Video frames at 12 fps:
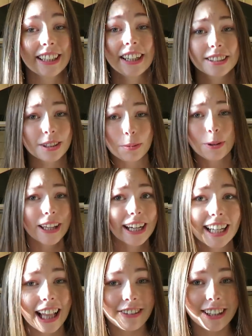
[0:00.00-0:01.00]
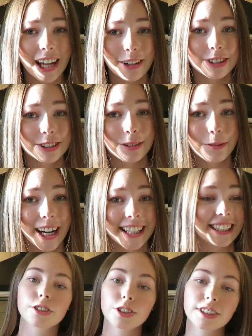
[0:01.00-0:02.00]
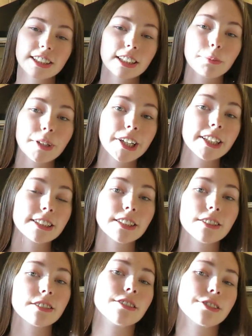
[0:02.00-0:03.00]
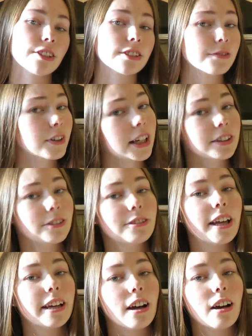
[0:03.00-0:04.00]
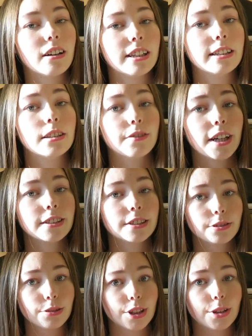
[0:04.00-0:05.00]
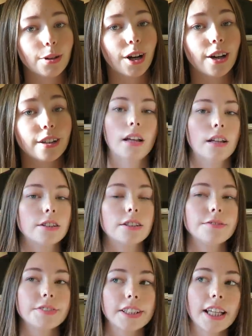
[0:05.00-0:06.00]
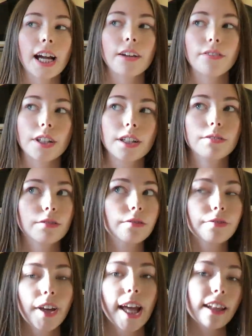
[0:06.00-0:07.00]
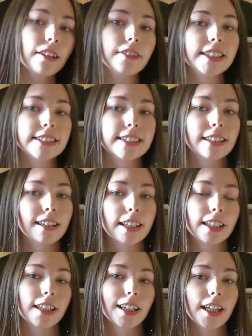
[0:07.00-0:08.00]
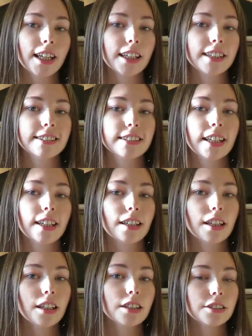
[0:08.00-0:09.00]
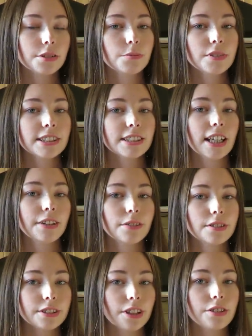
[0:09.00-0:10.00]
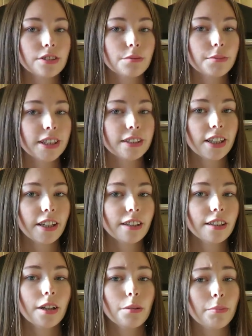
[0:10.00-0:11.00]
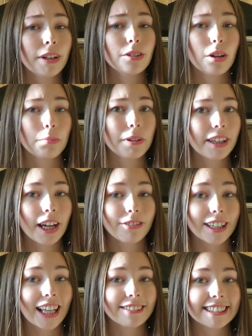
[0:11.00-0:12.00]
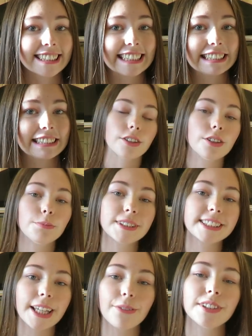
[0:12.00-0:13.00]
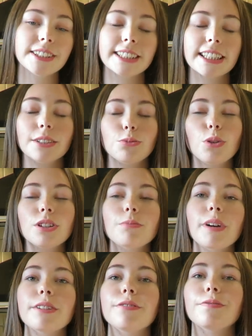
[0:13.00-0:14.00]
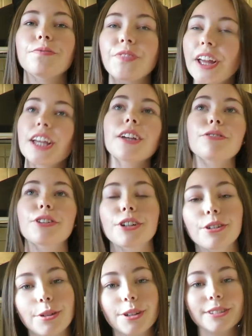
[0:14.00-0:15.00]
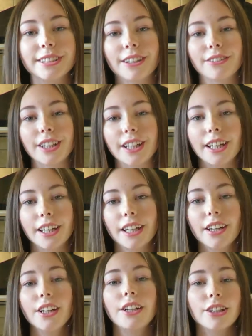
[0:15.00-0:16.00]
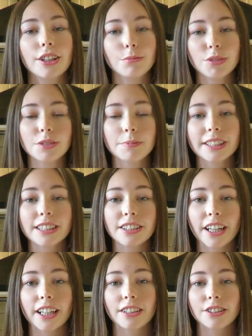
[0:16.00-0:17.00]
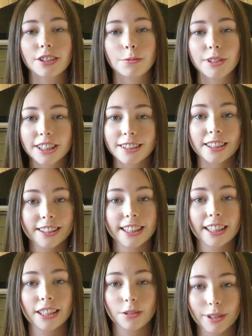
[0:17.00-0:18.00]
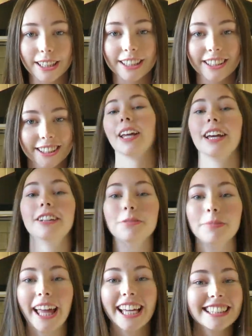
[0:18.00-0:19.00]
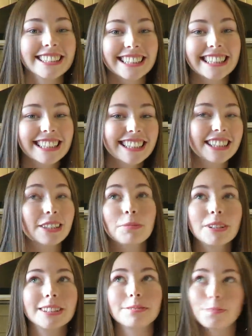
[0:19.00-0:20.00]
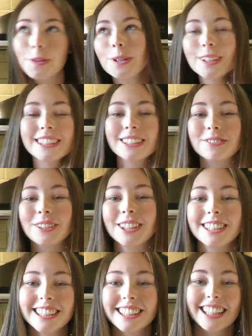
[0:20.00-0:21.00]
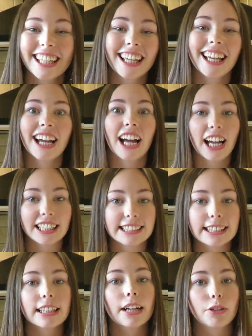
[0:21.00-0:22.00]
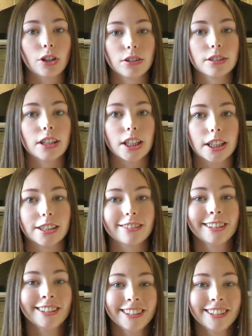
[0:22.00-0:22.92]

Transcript: So put that calorie counter away. Judging a person does not define who they are, it defines who you are. Something that I've learned fairly recently is that someone's life on social media may not be their reality. Number 17, one of my favourite quotes out there: you must be the change you wish to see in the world. And number 18, the most important one: I still have a lot to learn.